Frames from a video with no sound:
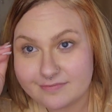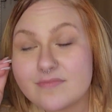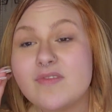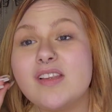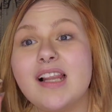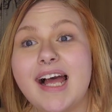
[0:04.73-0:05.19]

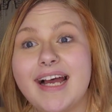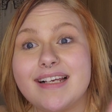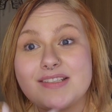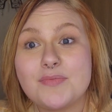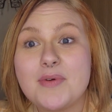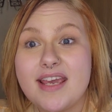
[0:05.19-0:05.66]

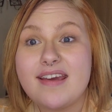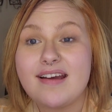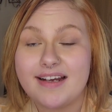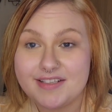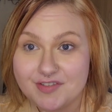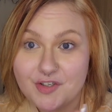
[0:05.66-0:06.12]
Last week
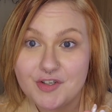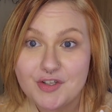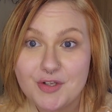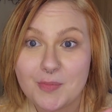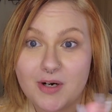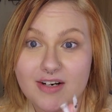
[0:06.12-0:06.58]
I started the
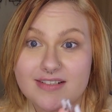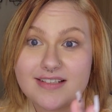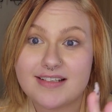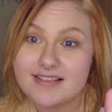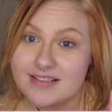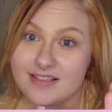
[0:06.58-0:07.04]

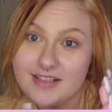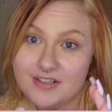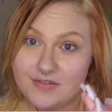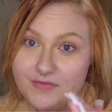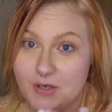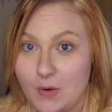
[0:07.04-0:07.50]
process
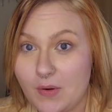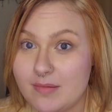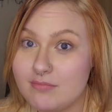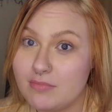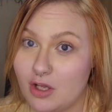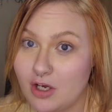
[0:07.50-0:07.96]
of
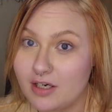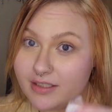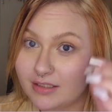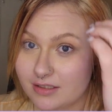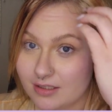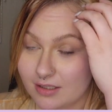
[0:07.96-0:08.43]
going
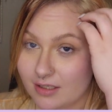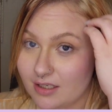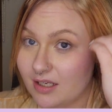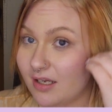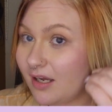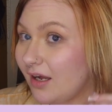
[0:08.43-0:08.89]
blonde
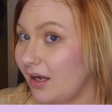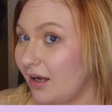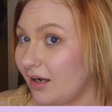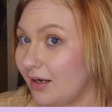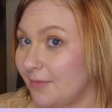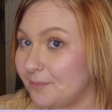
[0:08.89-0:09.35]

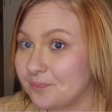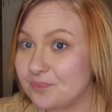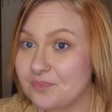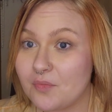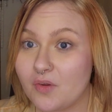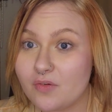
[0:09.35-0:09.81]

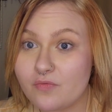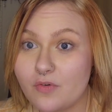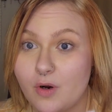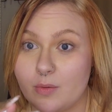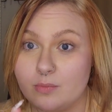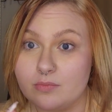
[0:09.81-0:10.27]

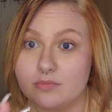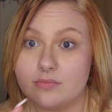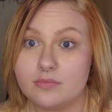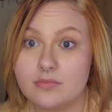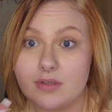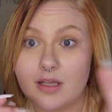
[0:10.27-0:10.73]
from
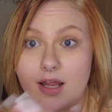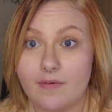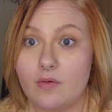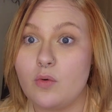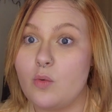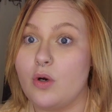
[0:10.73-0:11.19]

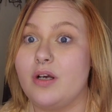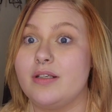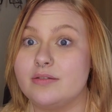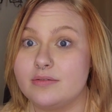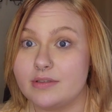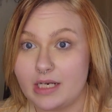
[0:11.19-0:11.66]
level
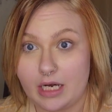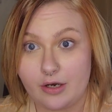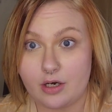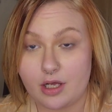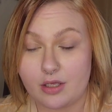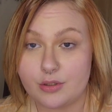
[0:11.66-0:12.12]
1 hair
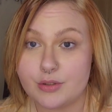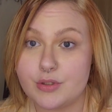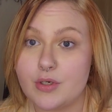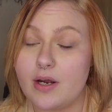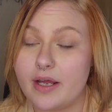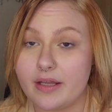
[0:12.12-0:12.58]
color.
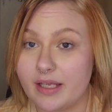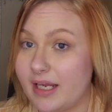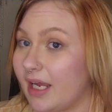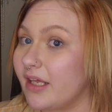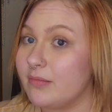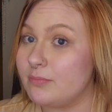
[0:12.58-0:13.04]
So I
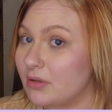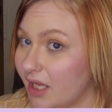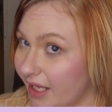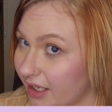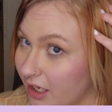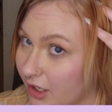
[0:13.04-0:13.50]
had
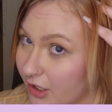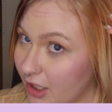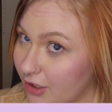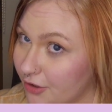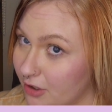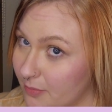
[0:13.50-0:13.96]
black hair
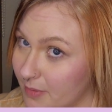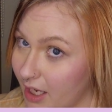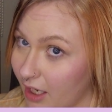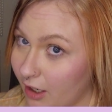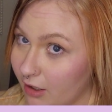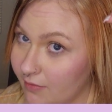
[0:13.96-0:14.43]
color on my
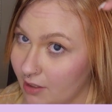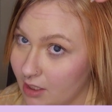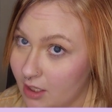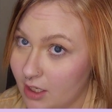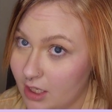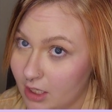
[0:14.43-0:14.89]
hair,
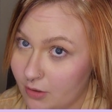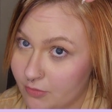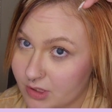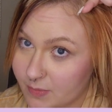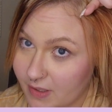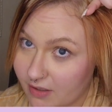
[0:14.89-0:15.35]
and it
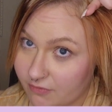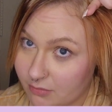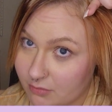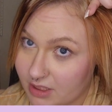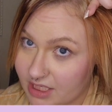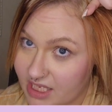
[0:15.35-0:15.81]
was about from
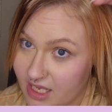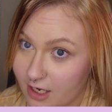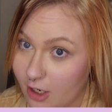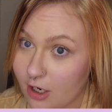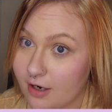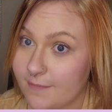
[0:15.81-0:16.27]
like
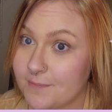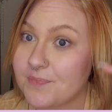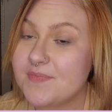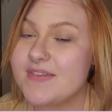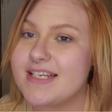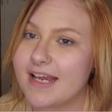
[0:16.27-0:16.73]
here
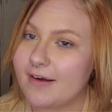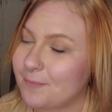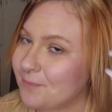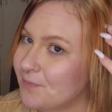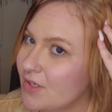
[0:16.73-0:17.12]
down.